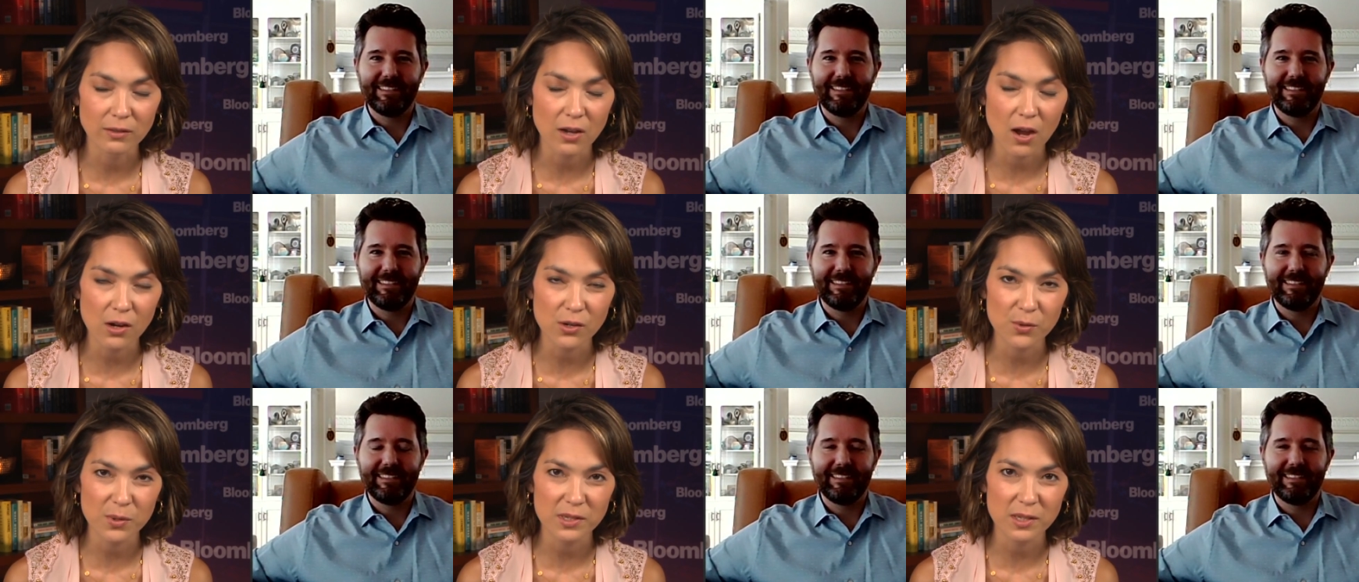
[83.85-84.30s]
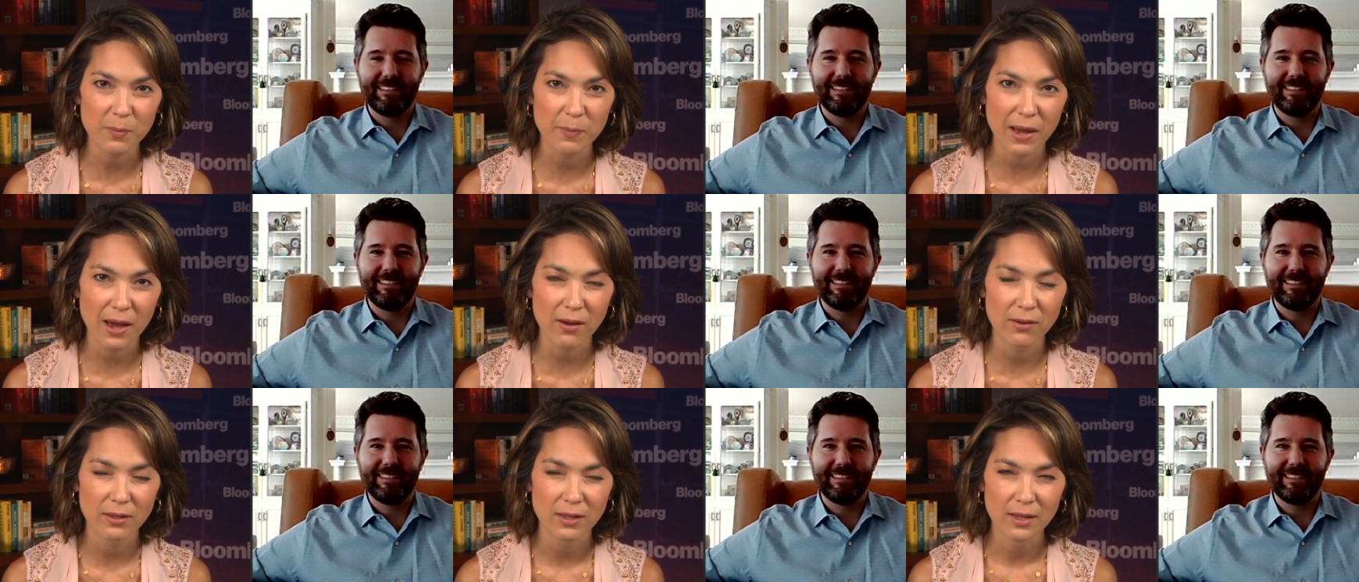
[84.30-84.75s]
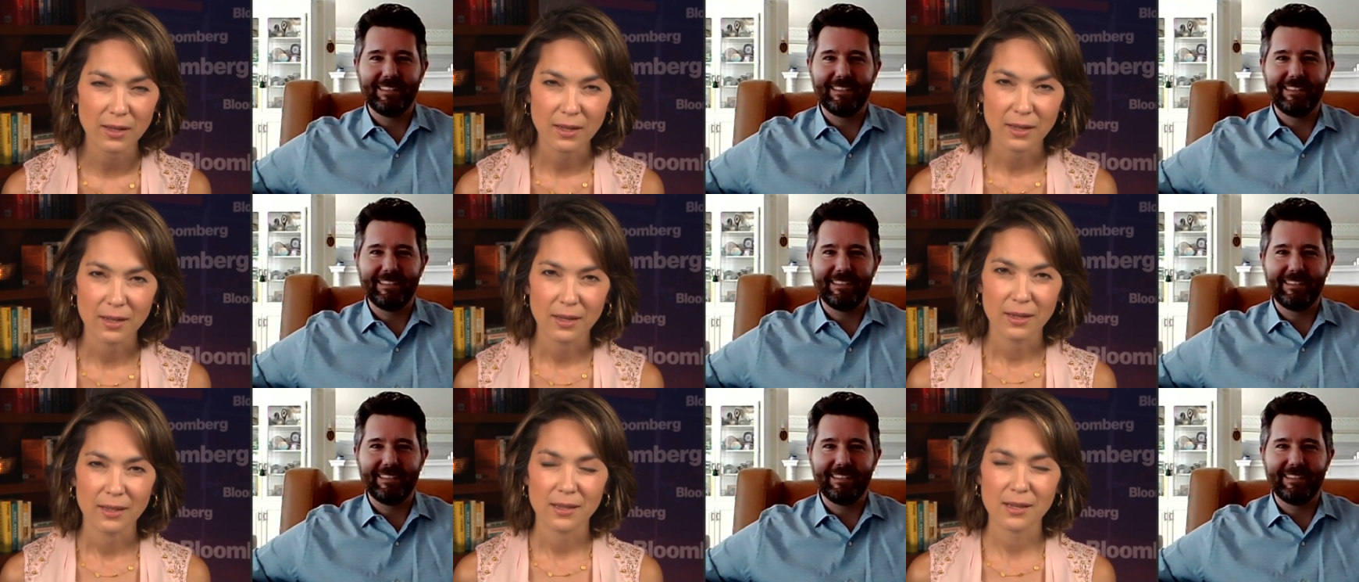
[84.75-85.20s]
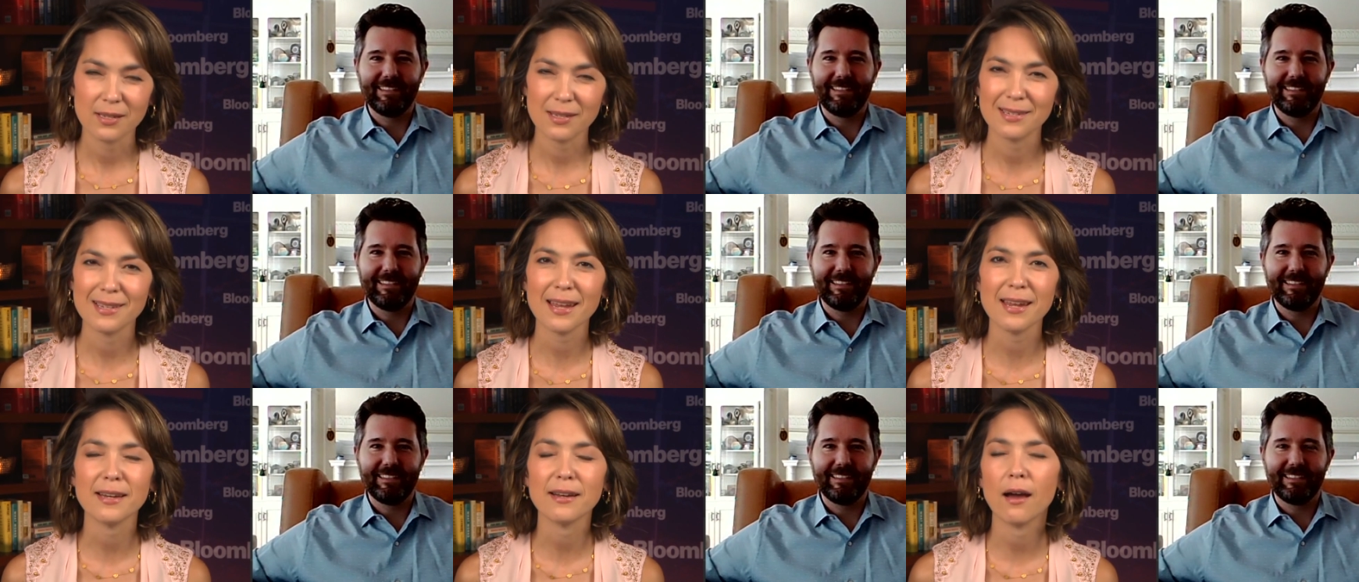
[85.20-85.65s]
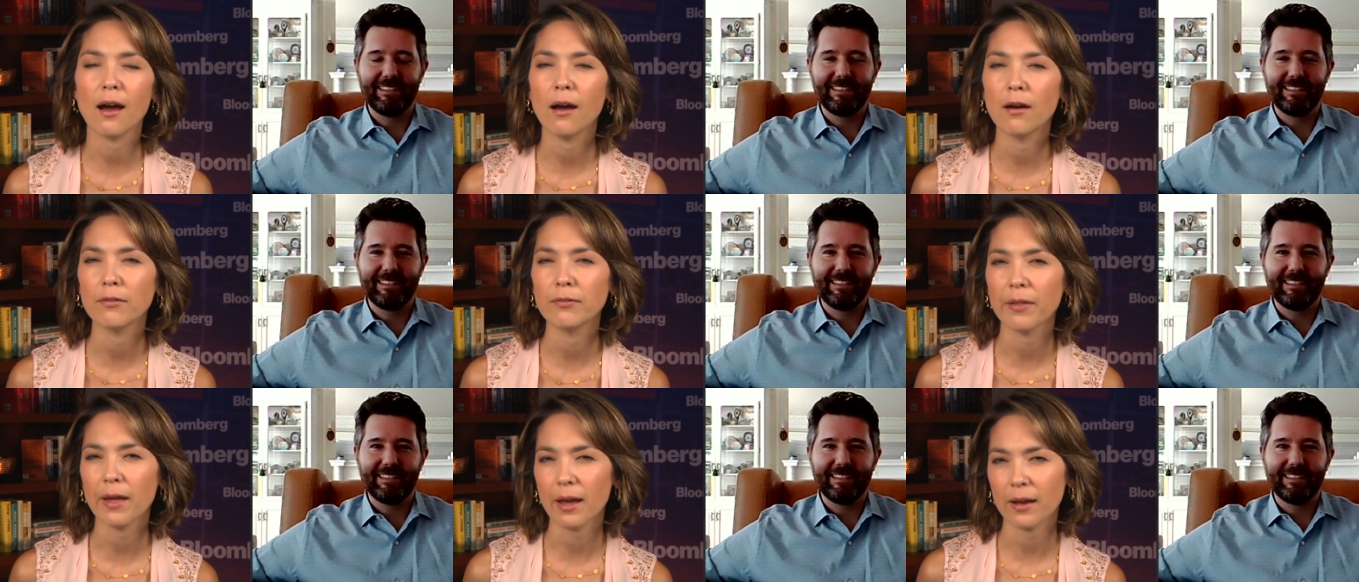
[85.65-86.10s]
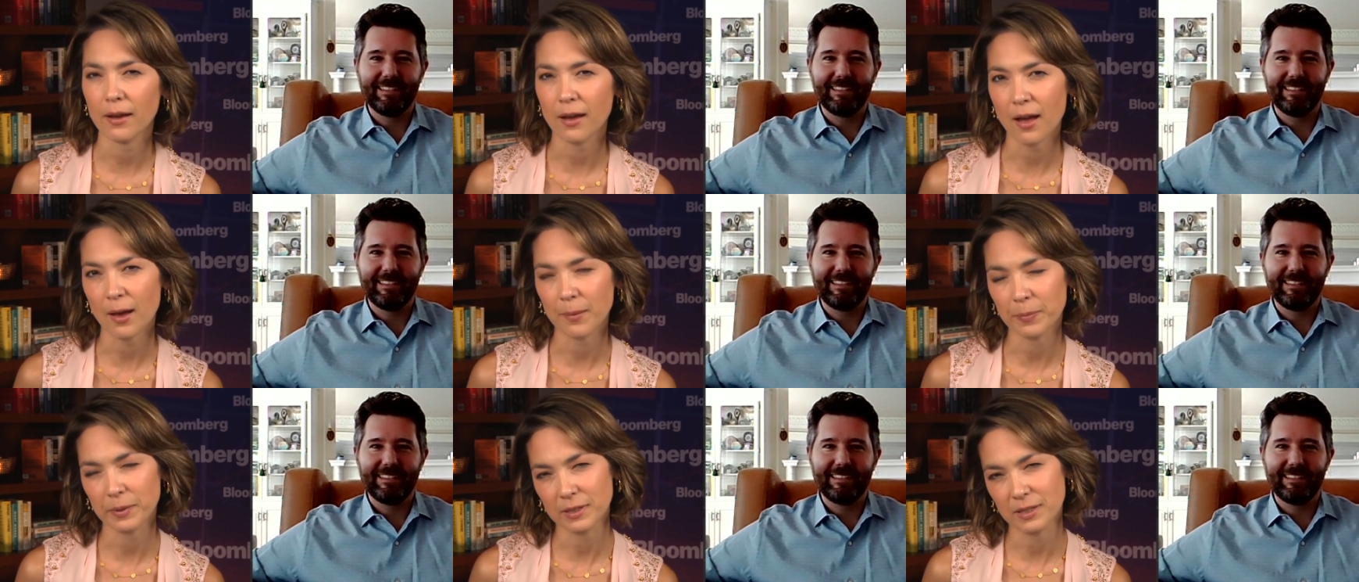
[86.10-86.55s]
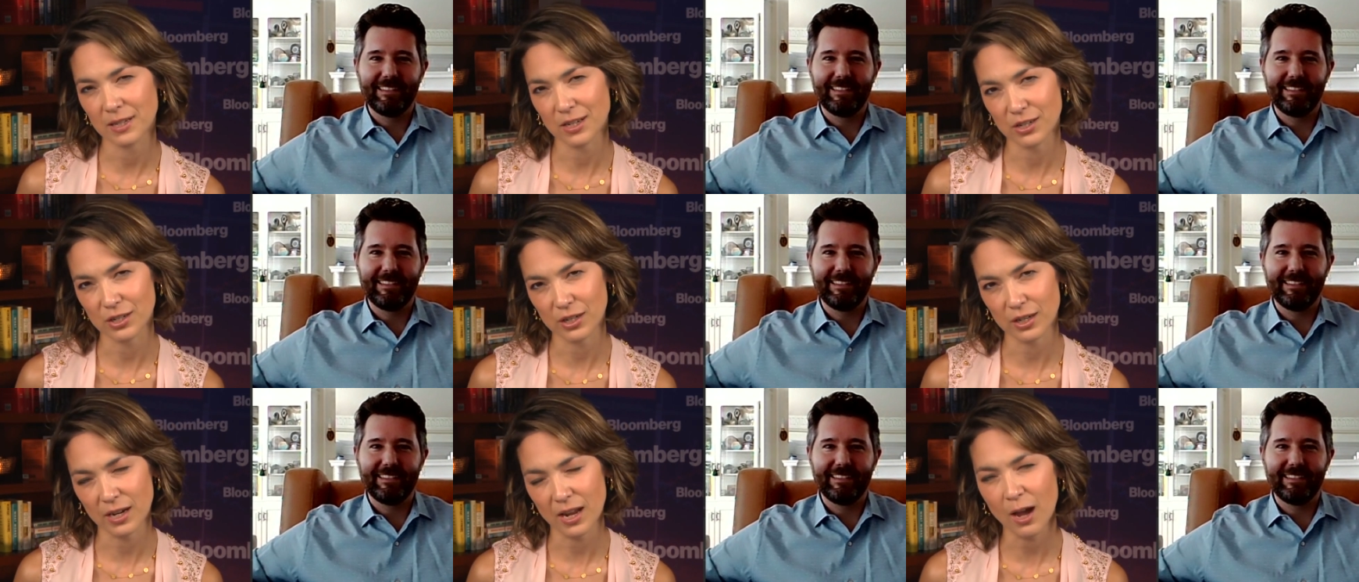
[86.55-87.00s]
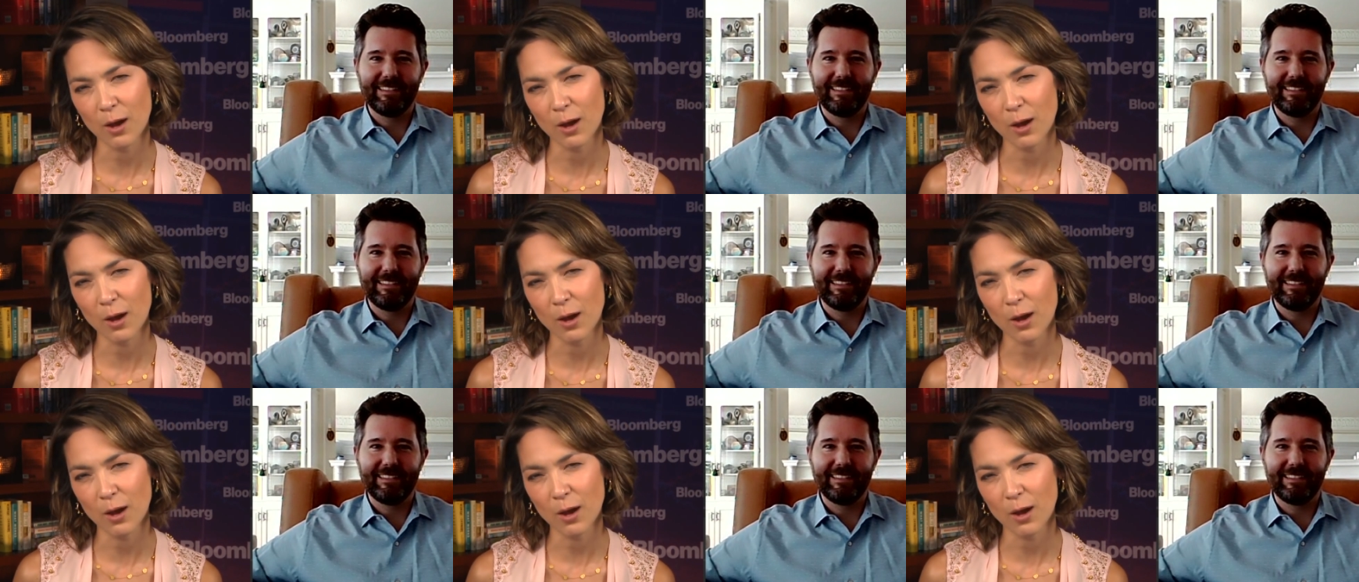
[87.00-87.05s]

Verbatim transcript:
Speaker 1: Talk to us about the state of that competition?